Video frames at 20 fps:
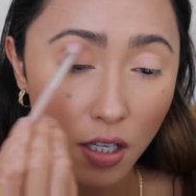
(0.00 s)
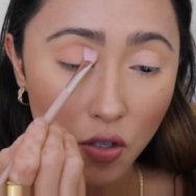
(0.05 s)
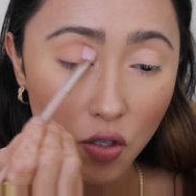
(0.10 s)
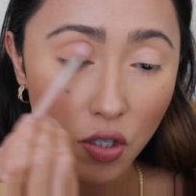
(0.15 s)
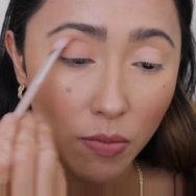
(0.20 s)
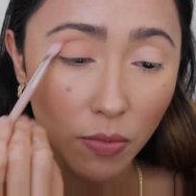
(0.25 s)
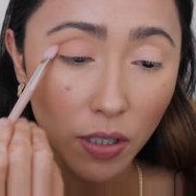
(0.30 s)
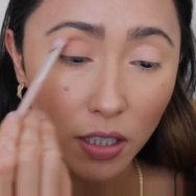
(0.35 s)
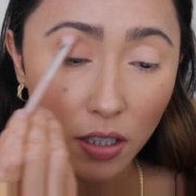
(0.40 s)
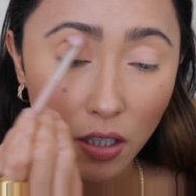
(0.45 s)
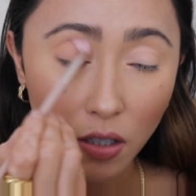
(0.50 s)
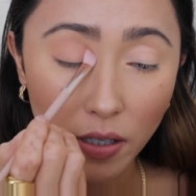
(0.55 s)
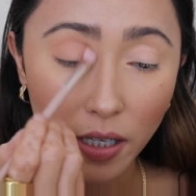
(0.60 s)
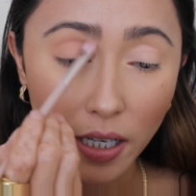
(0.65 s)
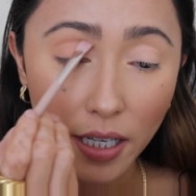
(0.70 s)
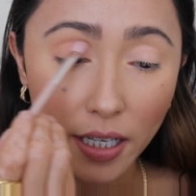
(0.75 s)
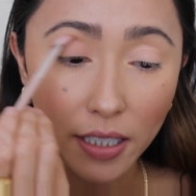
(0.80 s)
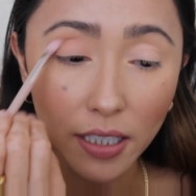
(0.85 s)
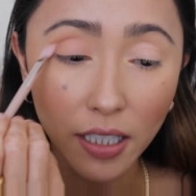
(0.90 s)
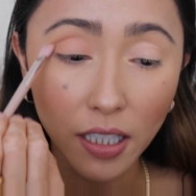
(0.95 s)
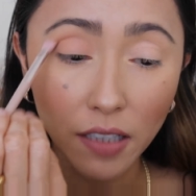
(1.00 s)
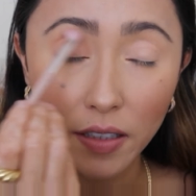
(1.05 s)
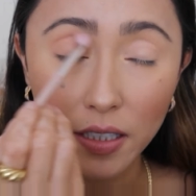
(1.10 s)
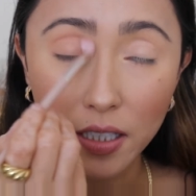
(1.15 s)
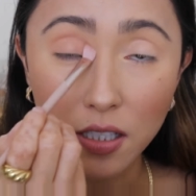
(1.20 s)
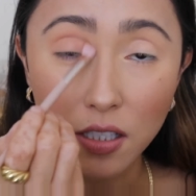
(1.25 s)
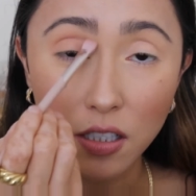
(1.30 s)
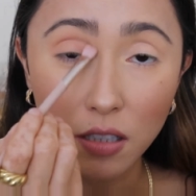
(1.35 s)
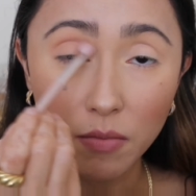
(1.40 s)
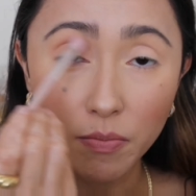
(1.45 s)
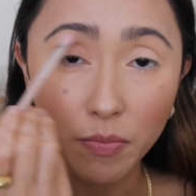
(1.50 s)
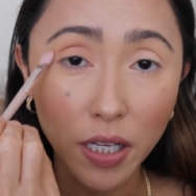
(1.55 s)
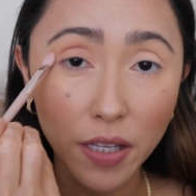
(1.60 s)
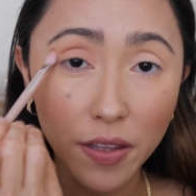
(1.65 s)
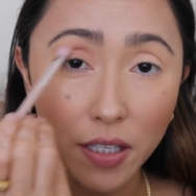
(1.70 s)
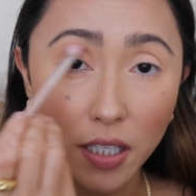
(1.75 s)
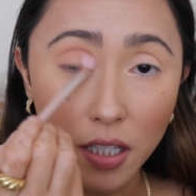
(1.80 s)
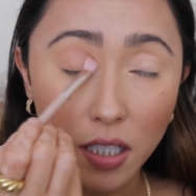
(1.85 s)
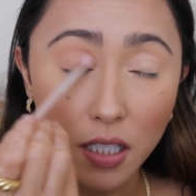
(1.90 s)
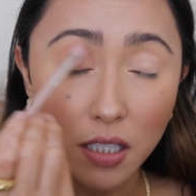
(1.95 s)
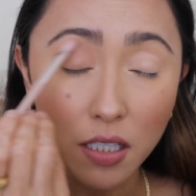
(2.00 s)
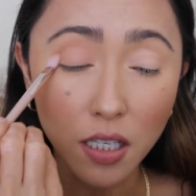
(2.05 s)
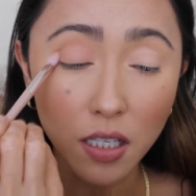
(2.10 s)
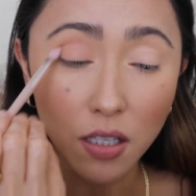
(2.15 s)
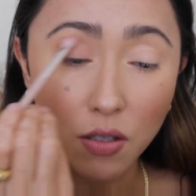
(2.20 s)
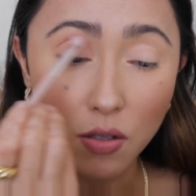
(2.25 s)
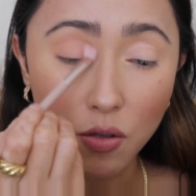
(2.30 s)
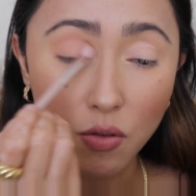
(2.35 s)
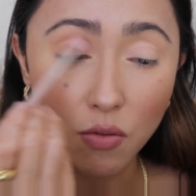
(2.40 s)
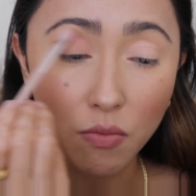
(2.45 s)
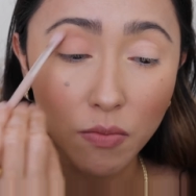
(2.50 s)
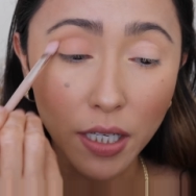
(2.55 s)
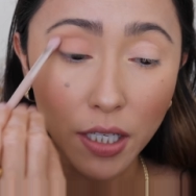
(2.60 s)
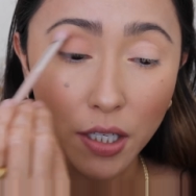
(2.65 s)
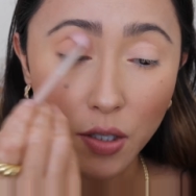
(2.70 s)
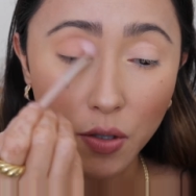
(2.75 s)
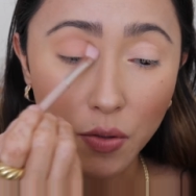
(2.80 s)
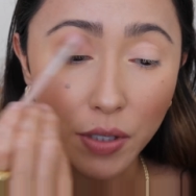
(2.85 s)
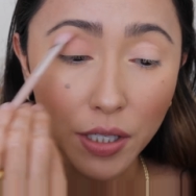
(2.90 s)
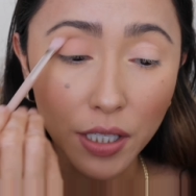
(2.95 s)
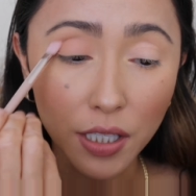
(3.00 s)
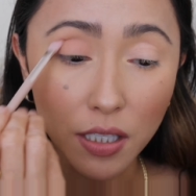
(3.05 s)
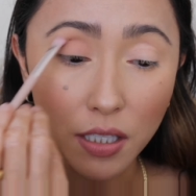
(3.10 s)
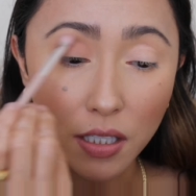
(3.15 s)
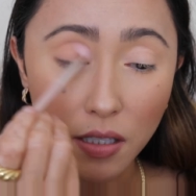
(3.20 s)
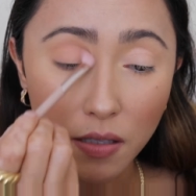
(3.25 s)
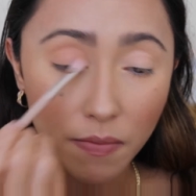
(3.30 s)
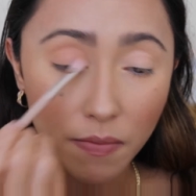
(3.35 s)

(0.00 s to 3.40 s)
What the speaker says: So I'm gonna go ahead and kind of like start blending this into my crease.